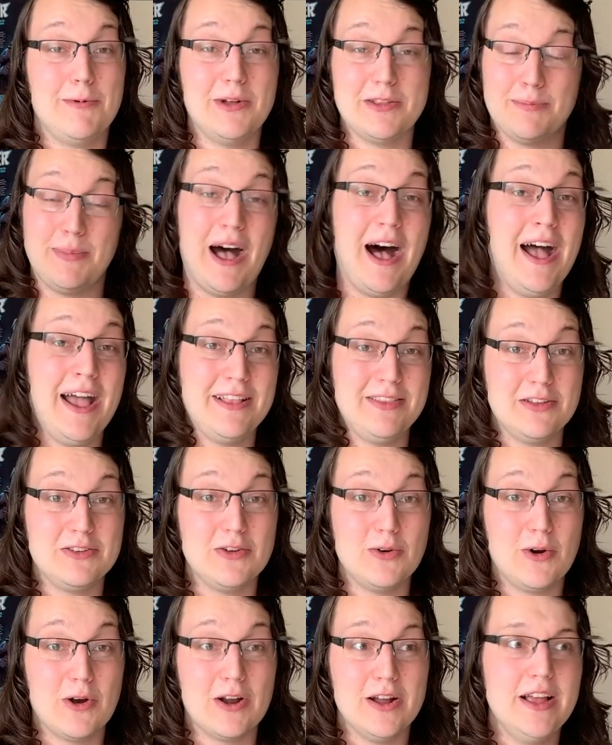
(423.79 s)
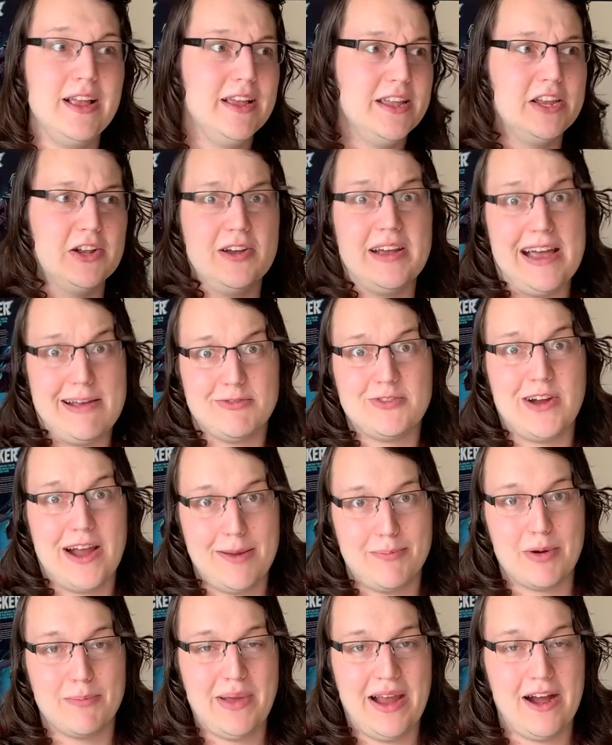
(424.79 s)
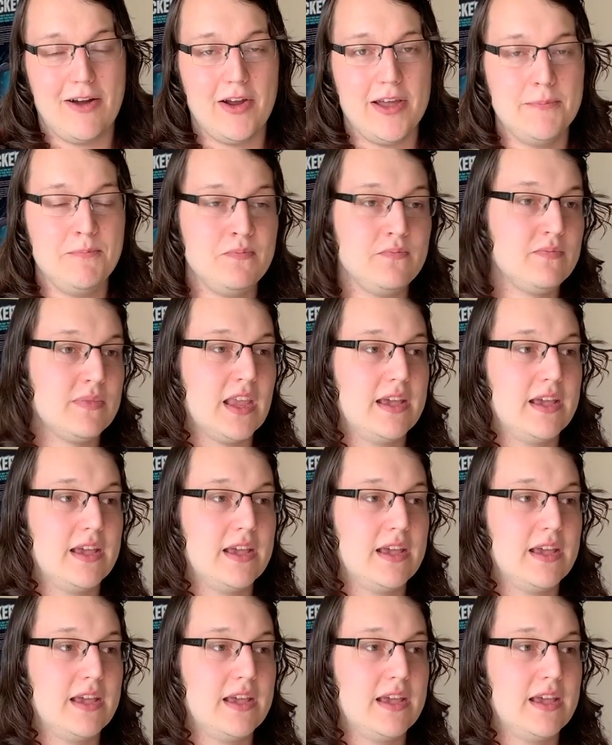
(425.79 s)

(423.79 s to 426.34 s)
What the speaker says: behind the door, after I prepare it.